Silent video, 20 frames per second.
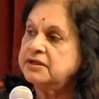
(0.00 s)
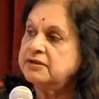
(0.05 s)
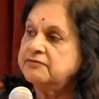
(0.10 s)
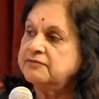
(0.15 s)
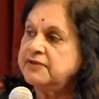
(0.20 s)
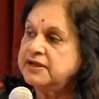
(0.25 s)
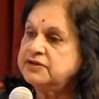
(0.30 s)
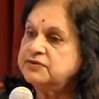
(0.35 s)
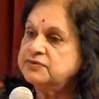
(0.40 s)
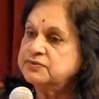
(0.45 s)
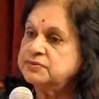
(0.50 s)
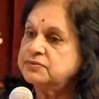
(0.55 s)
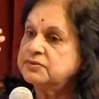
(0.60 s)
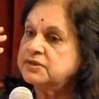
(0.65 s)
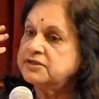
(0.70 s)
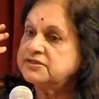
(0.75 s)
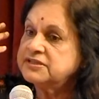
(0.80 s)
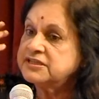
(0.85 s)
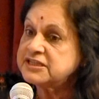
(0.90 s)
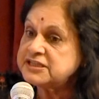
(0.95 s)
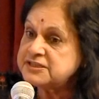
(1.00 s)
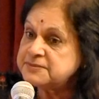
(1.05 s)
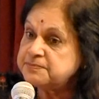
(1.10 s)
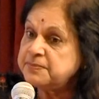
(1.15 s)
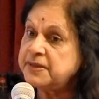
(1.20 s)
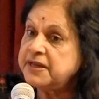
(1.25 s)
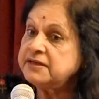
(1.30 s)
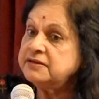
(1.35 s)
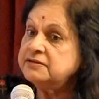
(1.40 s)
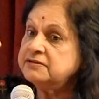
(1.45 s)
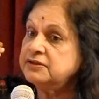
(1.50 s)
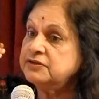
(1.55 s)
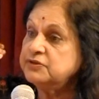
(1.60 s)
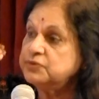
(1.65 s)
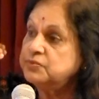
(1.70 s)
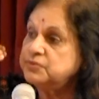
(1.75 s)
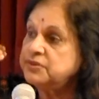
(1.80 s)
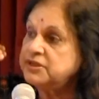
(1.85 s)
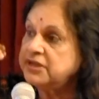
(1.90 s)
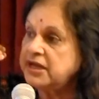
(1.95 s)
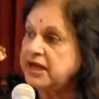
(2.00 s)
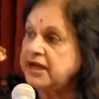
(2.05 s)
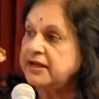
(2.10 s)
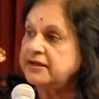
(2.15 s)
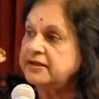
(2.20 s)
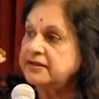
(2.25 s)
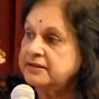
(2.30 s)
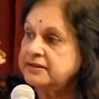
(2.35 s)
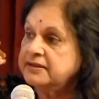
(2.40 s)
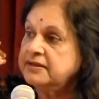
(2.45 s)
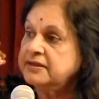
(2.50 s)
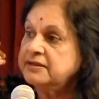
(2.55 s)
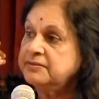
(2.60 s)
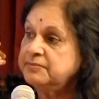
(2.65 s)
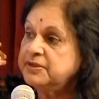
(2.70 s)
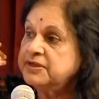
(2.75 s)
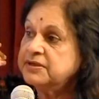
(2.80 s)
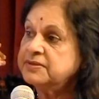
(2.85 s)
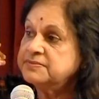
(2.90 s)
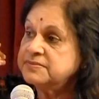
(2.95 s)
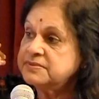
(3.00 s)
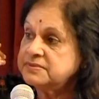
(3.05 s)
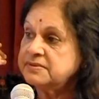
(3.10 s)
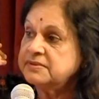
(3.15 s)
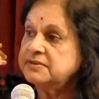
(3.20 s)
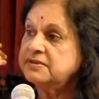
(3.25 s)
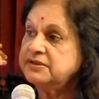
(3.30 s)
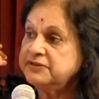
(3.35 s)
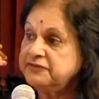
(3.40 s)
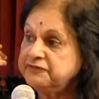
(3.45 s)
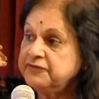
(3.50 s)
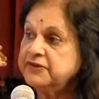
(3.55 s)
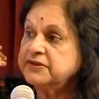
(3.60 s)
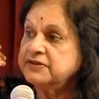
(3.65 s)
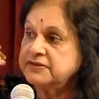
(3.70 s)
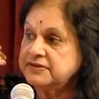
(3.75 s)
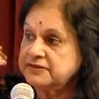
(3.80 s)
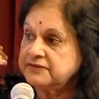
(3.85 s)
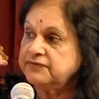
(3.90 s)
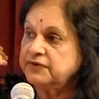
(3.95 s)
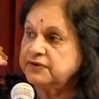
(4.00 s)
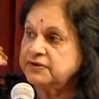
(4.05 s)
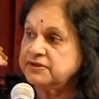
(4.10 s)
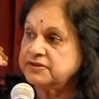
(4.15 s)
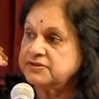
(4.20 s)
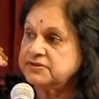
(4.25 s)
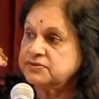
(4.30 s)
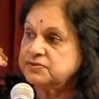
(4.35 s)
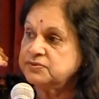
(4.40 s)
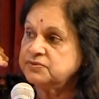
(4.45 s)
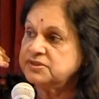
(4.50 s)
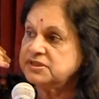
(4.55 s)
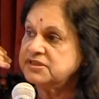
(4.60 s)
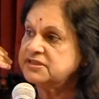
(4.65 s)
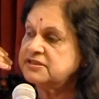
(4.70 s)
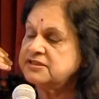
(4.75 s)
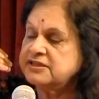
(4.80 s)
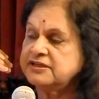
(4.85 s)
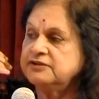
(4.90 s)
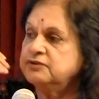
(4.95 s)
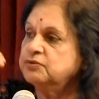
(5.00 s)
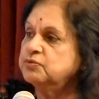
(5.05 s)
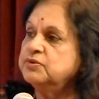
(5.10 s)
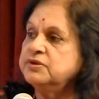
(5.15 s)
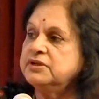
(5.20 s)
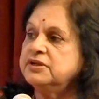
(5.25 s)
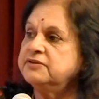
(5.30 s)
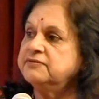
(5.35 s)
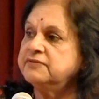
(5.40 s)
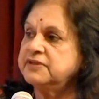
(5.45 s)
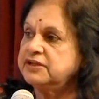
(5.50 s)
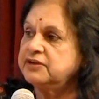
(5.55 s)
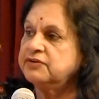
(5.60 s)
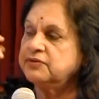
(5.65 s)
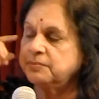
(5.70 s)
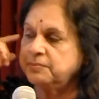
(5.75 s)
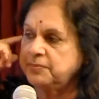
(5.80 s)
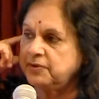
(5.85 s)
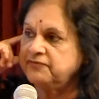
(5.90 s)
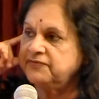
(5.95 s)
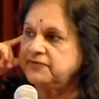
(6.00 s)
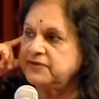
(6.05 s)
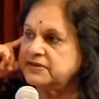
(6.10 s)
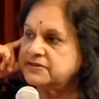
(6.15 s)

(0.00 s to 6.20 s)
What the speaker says: when to suspect the UTI. It becomes difficult for us to just say, don't give any prophylaxis.